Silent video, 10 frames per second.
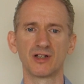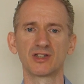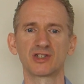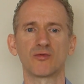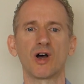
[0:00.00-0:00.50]

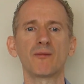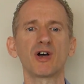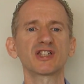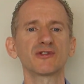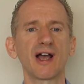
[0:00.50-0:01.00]
So why am
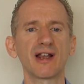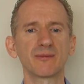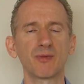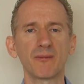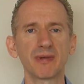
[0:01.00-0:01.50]
I
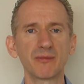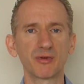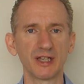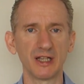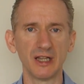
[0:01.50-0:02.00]
surrounded by
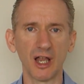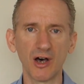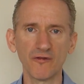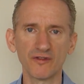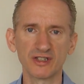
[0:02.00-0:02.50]
people that
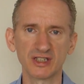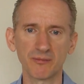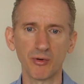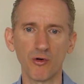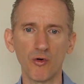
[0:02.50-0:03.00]
love,
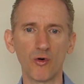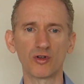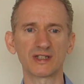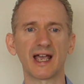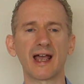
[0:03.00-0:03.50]

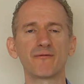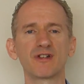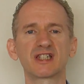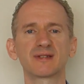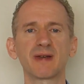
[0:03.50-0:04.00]
support and
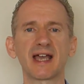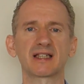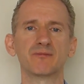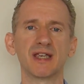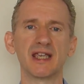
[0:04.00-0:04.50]

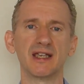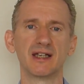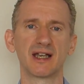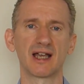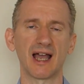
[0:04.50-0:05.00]
respect me
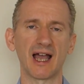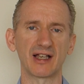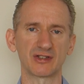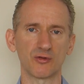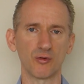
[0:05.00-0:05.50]

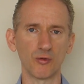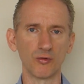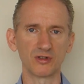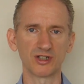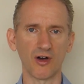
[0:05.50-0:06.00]
at
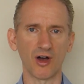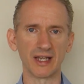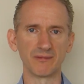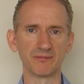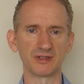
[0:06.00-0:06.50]
all
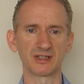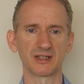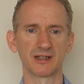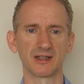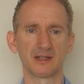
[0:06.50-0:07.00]
times?
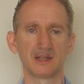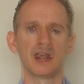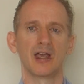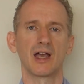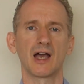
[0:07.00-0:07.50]

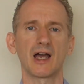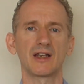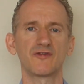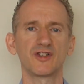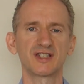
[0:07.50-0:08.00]
And
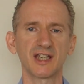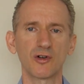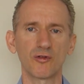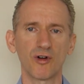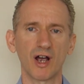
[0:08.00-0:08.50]
if you're
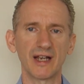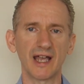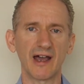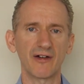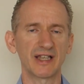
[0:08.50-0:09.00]
single right
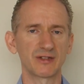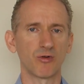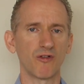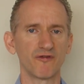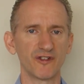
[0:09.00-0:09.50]
now, here's
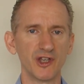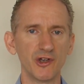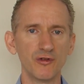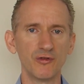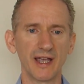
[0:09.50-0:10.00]
one for you.